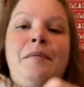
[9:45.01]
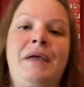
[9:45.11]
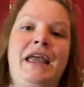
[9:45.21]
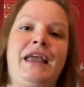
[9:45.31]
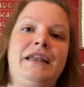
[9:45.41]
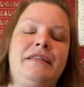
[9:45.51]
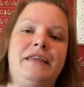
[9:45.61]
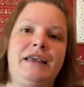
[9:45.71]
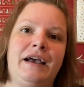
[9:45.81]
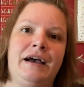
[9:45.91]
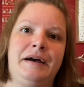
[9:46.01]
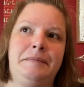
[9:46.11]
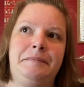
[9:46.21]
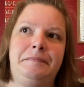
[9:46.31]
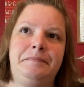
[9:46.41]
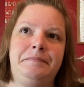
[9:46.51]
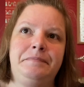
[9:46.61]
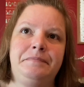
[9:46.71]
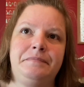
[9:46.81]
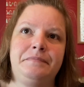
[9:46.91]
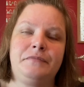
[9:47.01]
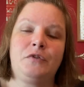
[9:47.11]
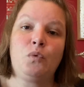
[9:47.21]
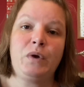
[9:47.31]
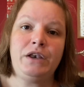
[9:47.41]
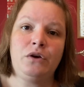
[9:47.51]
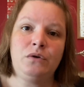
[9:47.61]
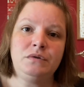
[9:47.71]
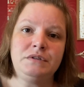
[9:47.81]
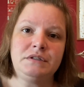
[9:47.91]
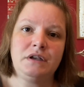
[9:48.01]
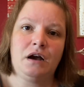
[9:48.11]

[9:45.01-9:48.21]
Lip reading: made the windows